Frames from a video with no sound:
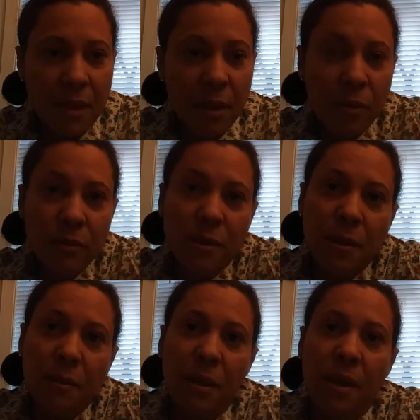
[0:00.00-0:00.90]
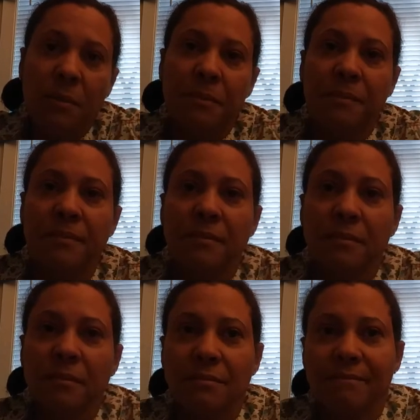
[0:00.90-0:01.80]
And also,
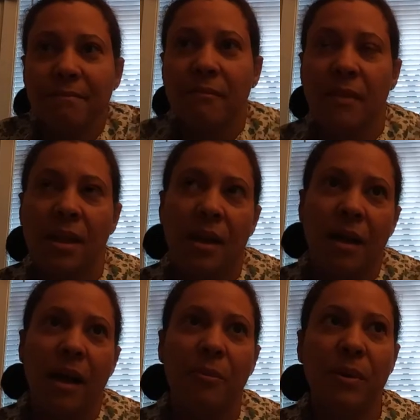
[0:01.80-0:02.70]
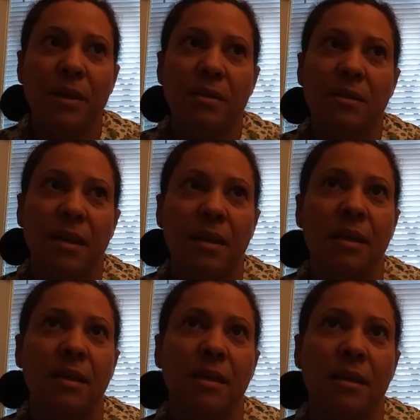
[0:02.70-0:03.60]
I want to
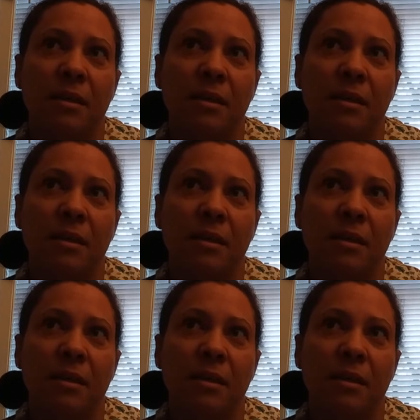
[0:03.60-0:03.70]
say,